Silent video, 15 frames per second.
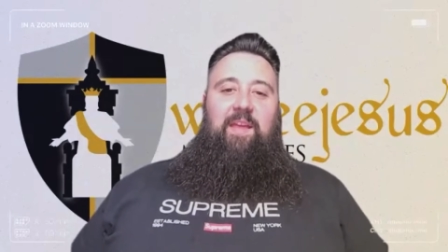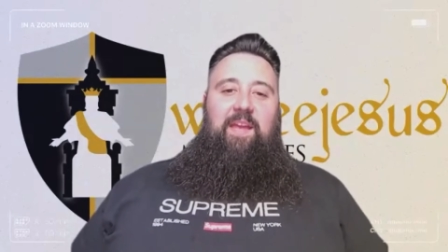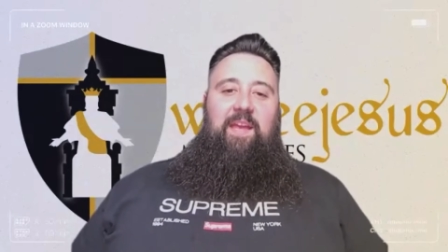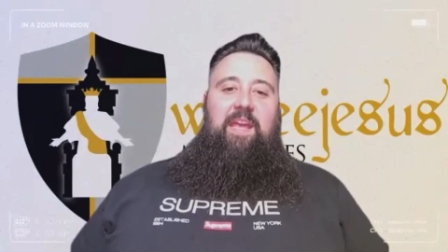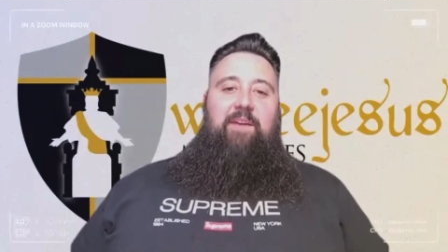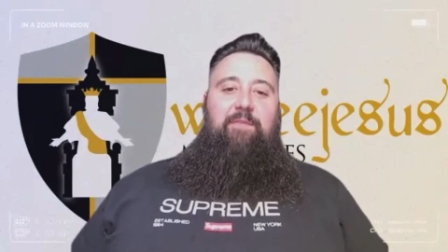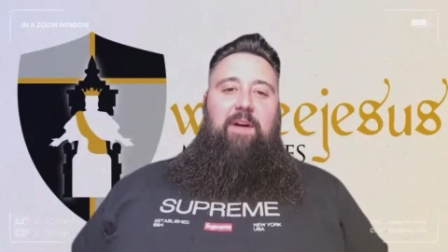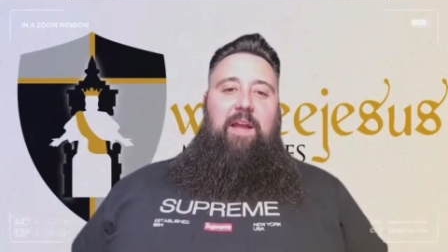
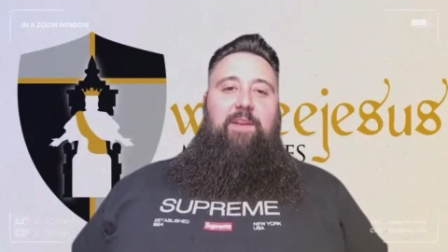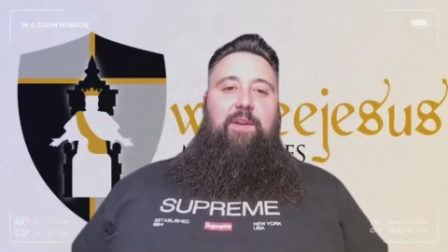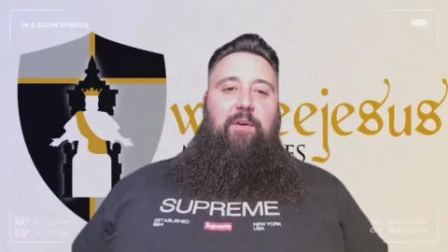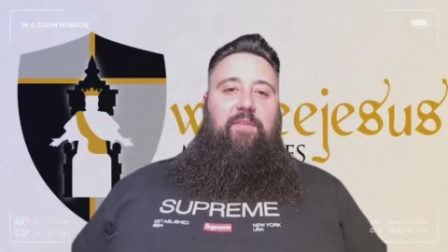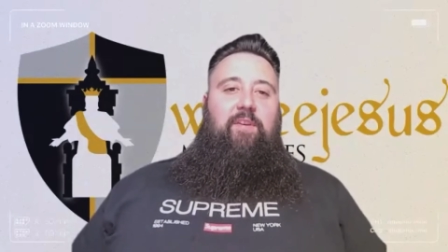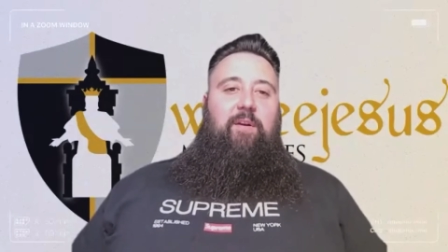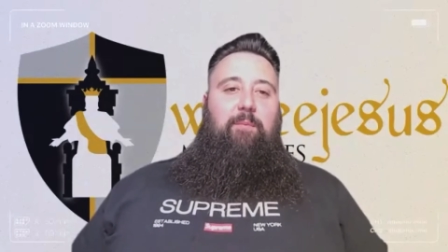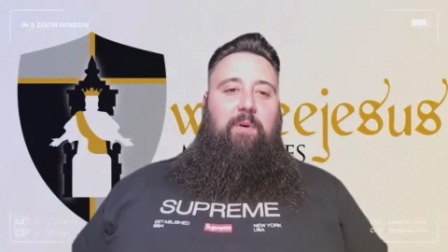If I know
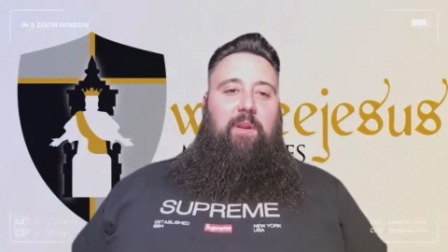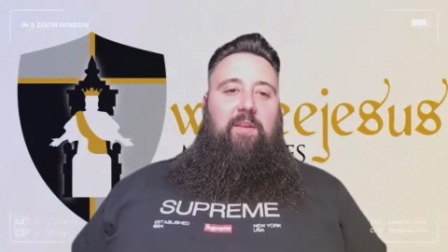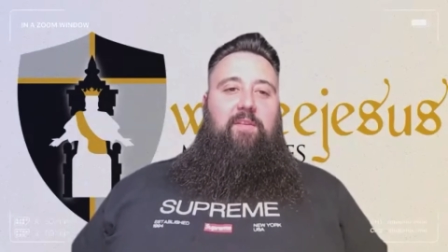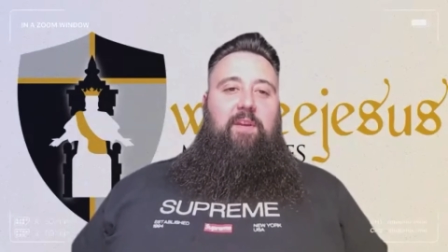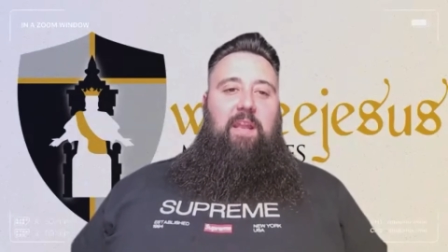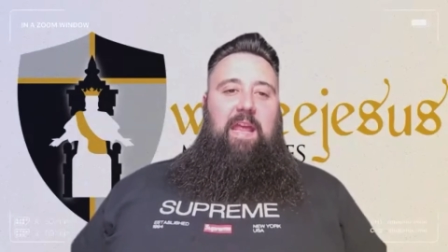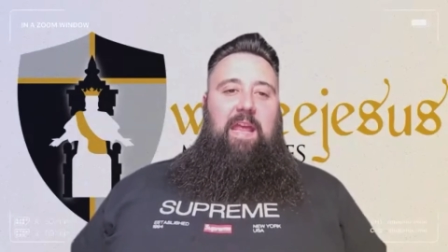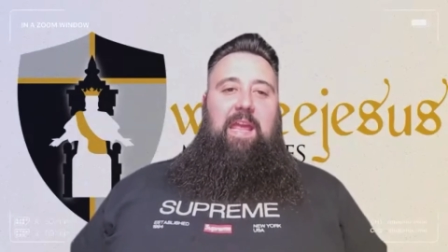someone is
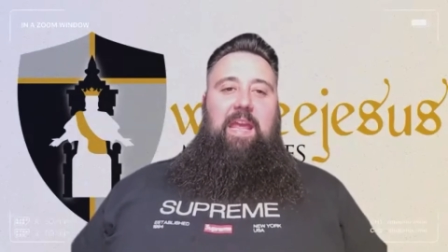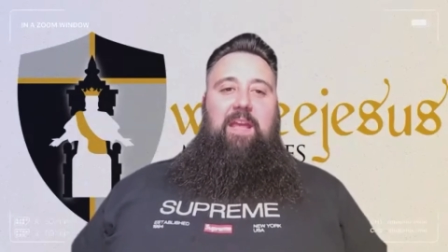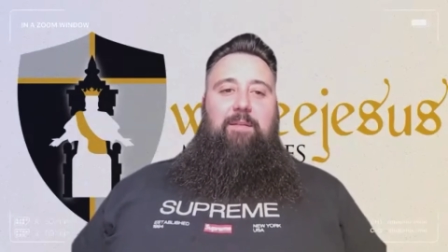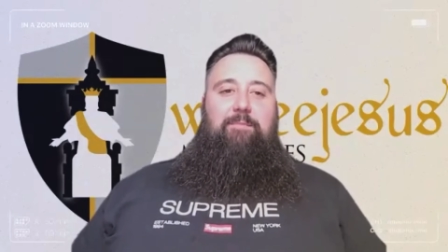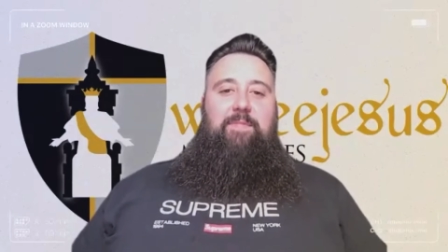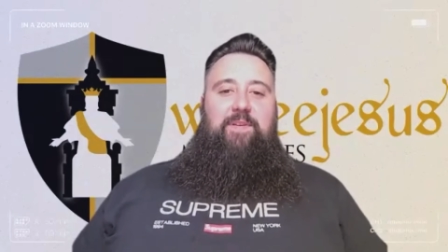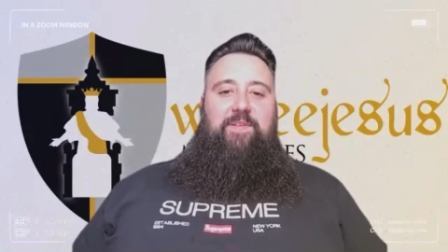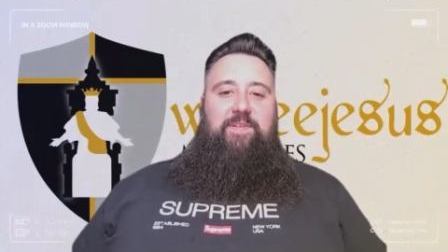going to
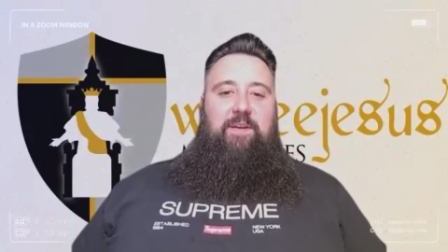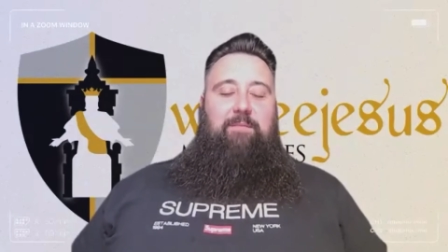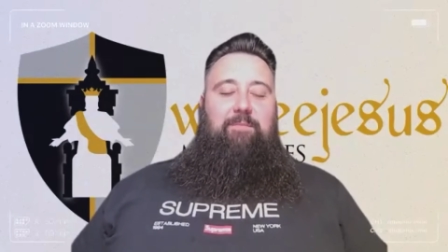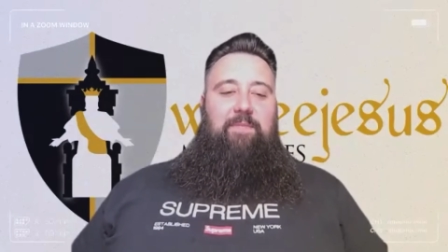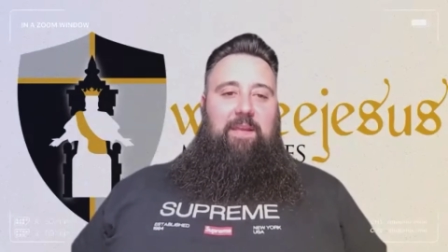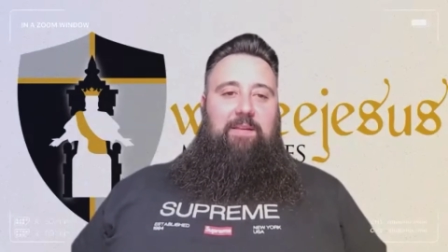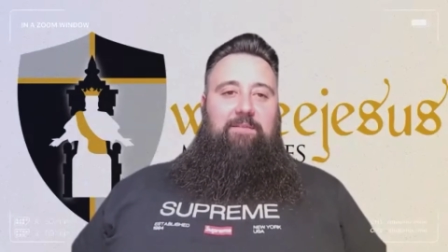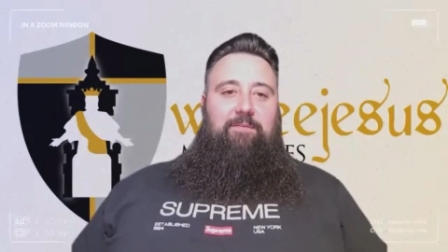hand me
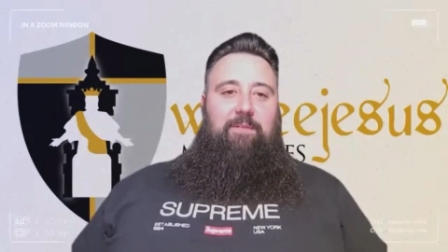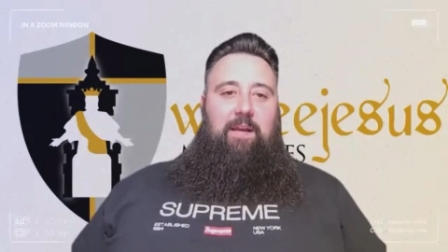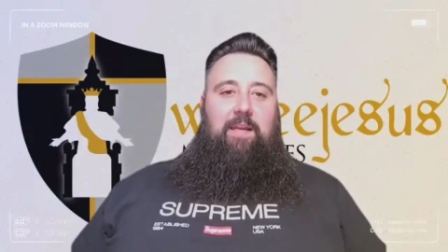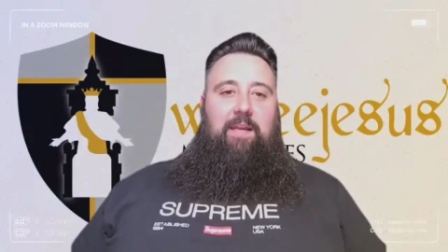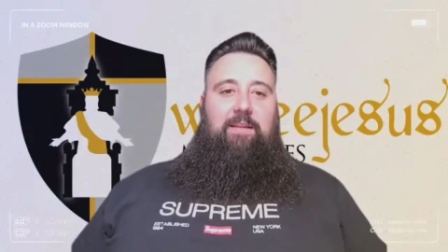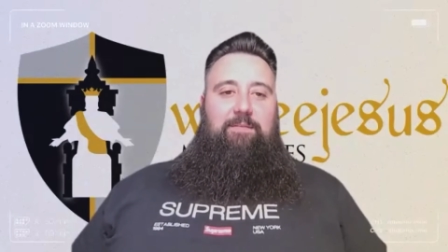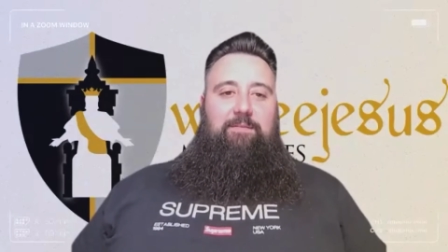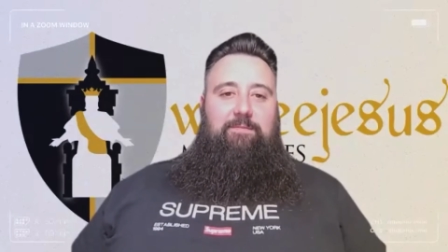something,
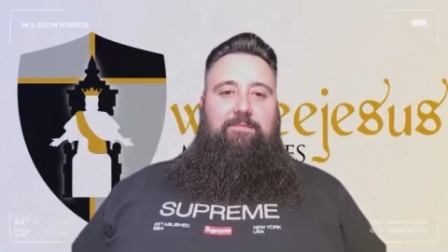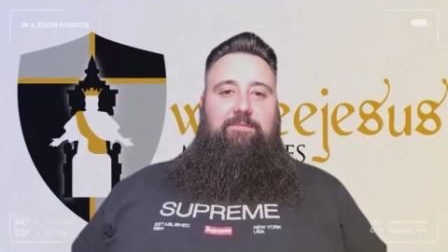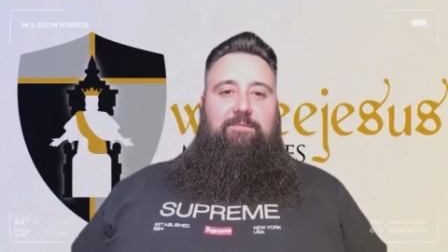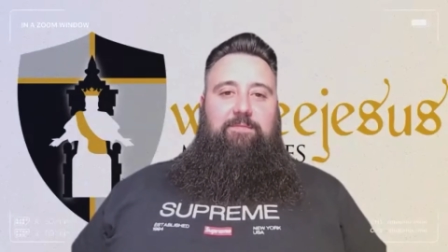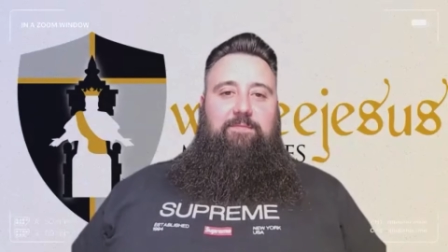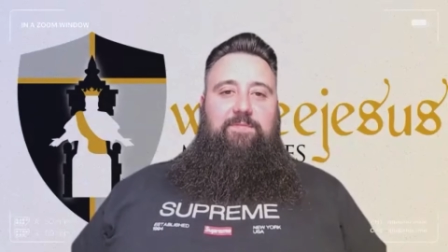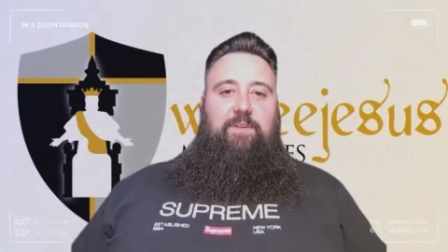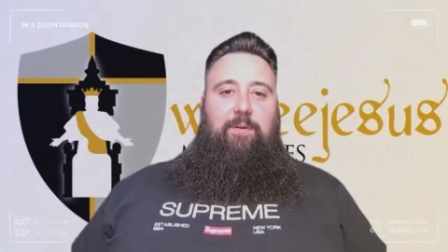right?
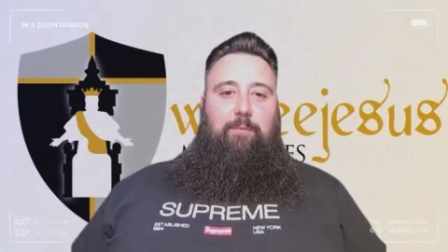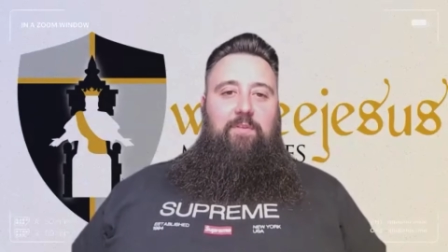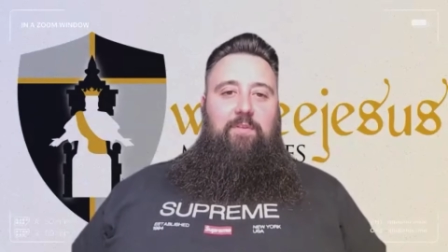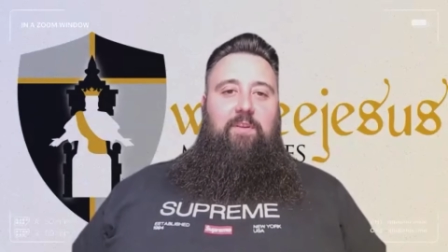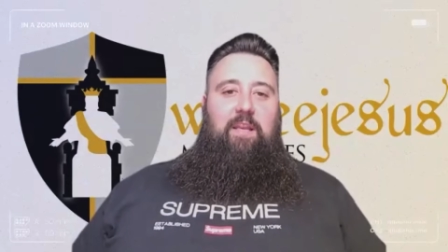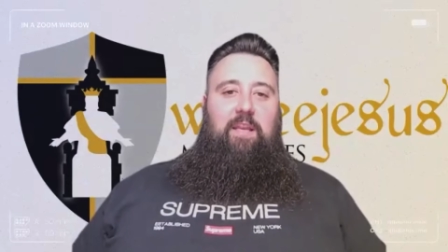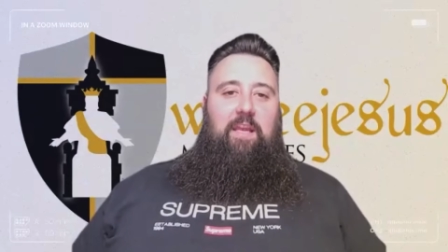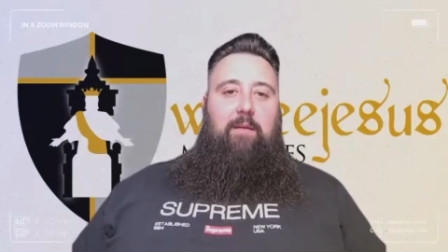Someone's
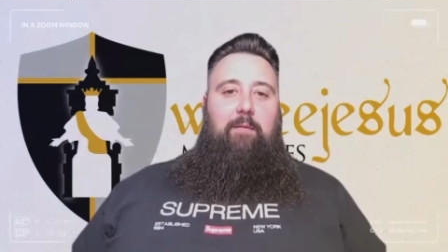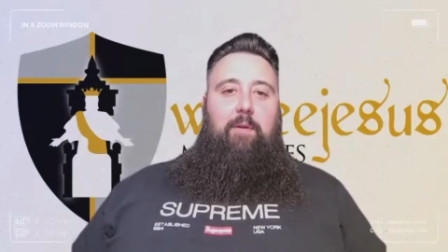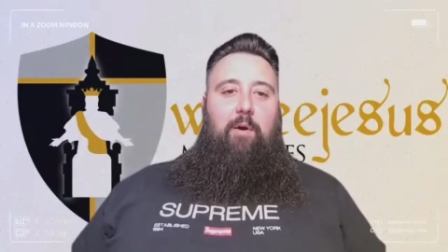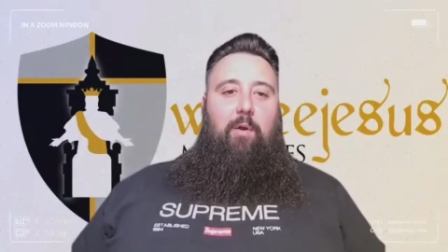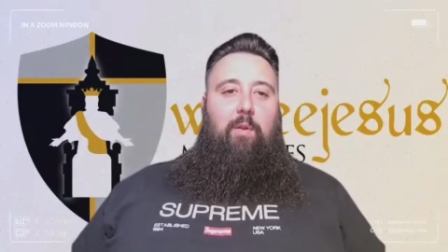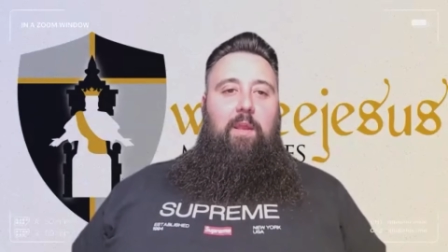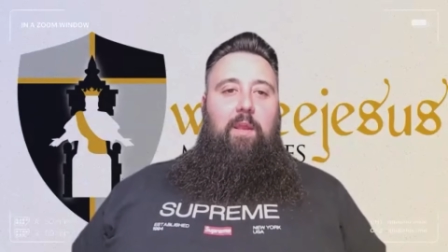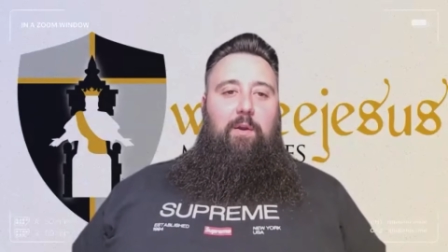going to give me a
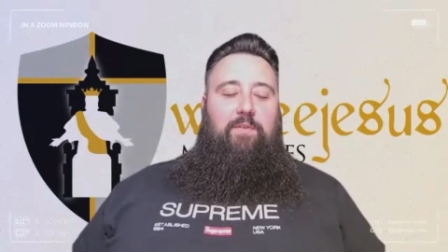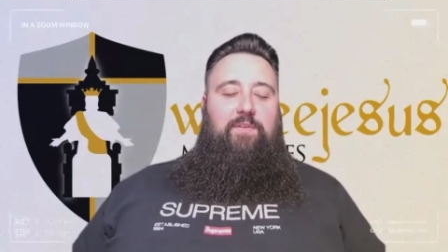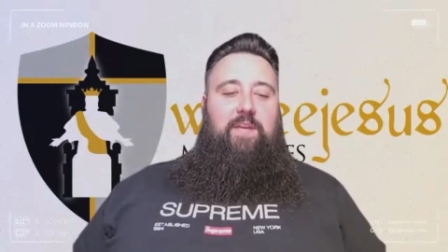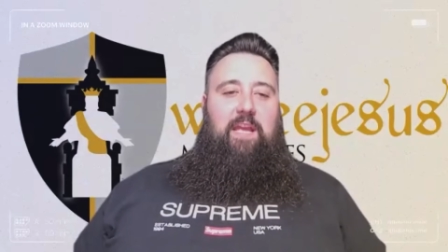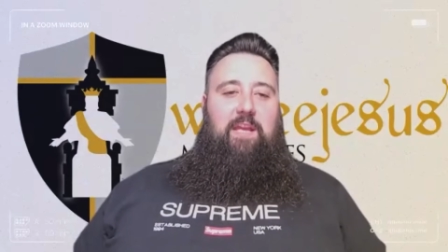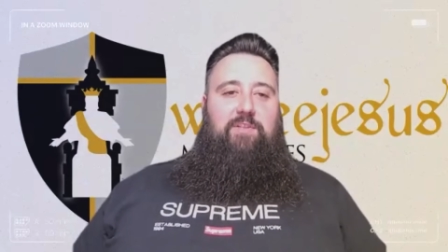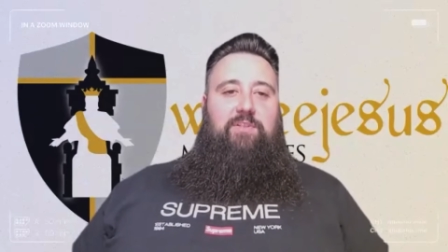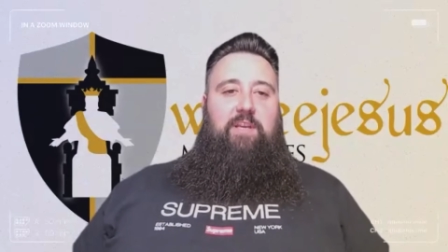Holy Ghost
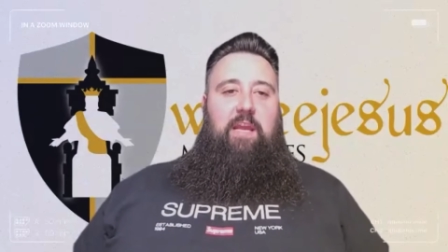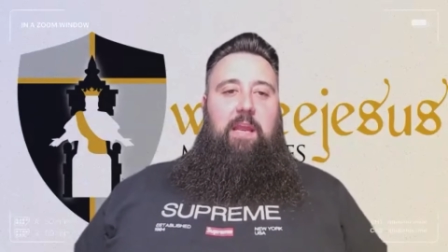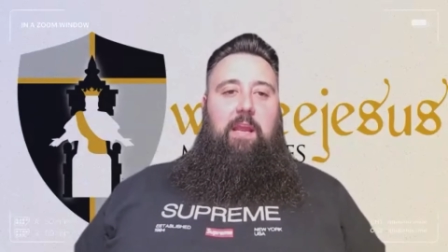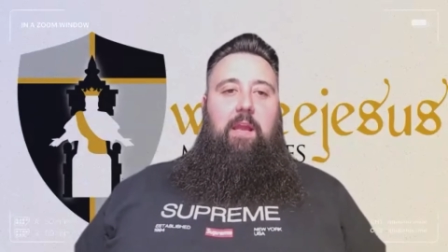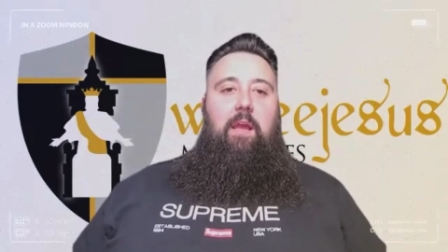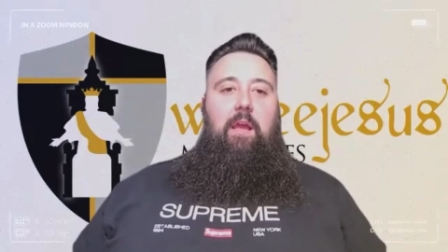handshake.